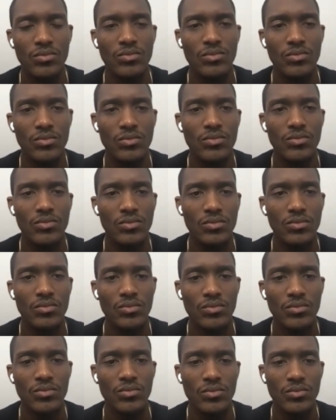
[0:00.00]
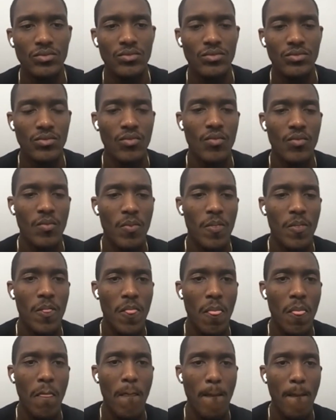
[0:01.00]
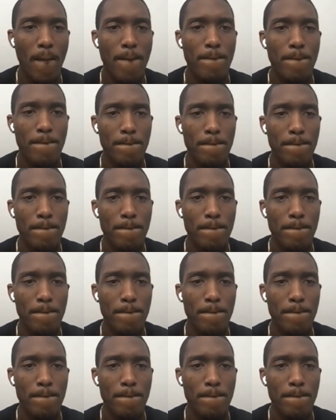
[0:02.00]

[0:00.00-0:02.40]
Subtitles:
[no speech]